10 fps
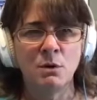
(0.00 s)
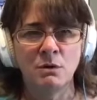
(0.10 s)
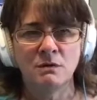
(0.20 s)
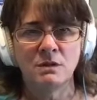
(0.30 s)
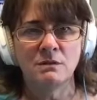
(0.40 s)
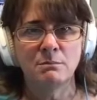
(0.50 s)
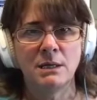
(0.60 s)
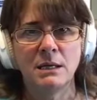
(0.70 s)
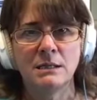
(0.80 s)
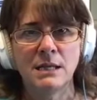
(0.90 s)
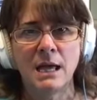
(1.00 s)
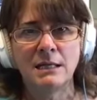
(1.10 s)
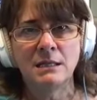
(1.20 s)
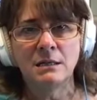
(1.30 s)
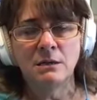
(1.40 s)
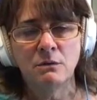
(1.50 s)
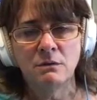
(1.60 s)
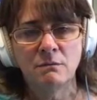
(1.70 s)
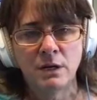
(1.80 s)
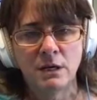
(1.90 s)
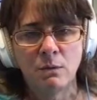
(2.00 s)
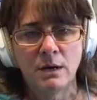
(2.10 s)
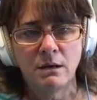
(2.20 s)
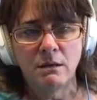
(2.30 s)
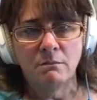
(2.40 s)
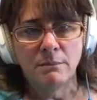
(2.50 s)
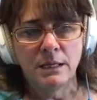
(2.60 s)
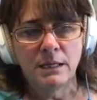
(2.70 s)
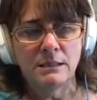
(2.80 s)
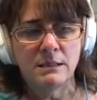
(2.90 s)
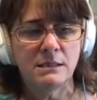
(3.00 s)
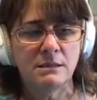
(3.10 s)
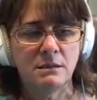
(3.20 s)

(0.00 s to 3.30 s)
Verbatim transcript: motives because I didn't know them very well because,